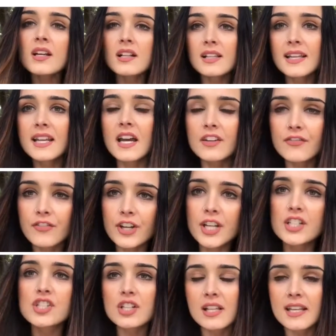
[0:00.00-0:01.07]
Clean out your
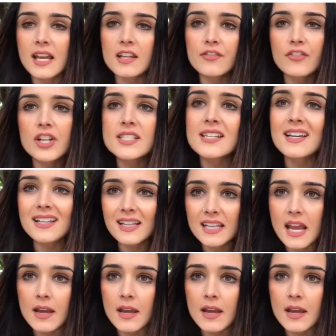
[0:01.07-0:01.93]
fridge, clean out your freezer, clean